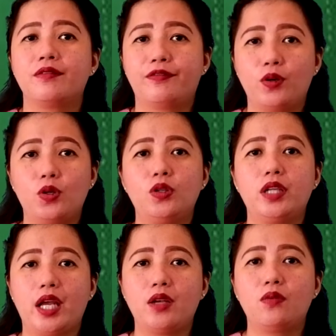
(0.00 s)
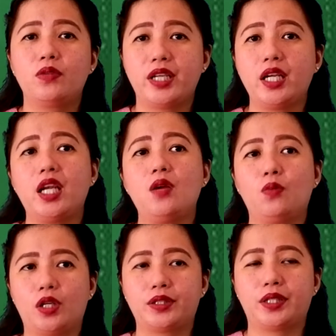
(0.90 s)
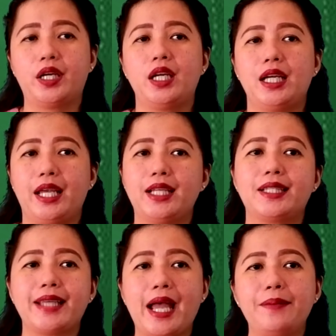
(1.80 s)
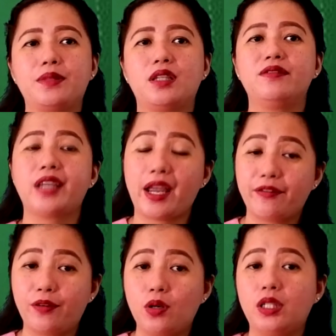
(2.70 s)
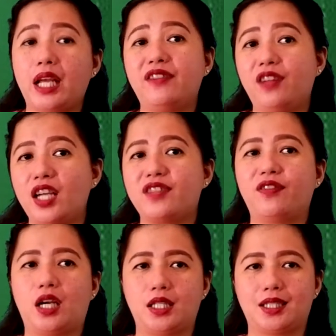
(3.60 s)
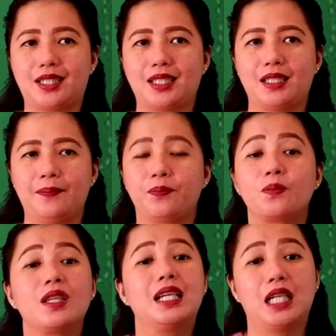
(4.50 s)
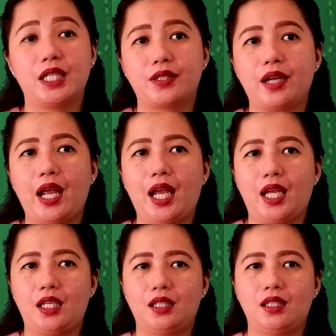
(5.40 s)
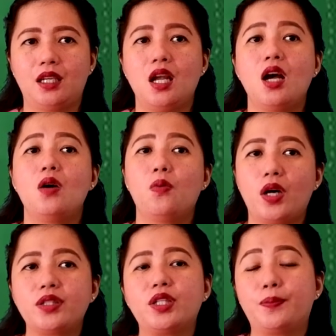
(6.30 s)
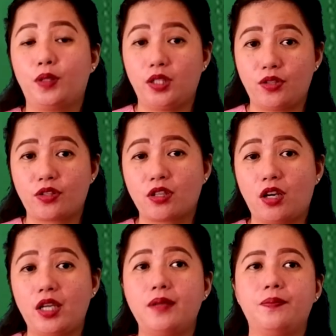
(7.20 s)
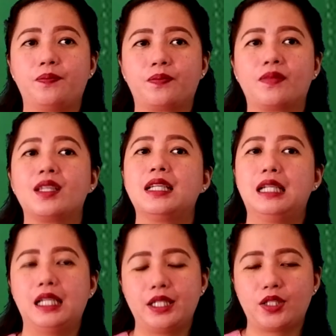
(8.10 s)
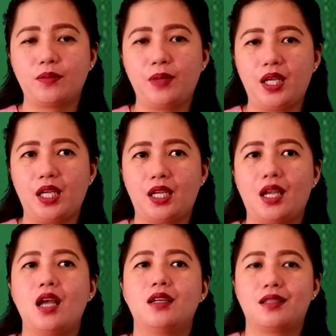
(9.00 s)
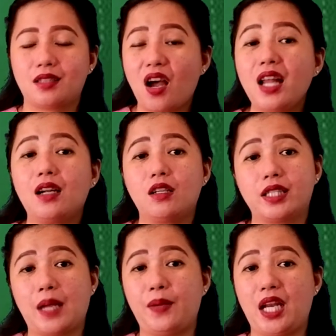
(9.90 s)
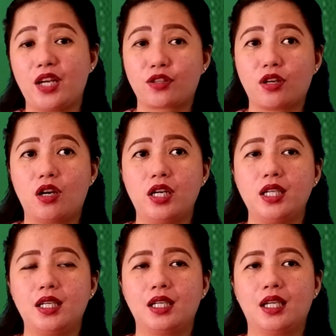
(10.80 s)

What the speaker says: food and drinking water in times of typhoon and flash floods. Letter A, water pollution. Letter B, soil contamination.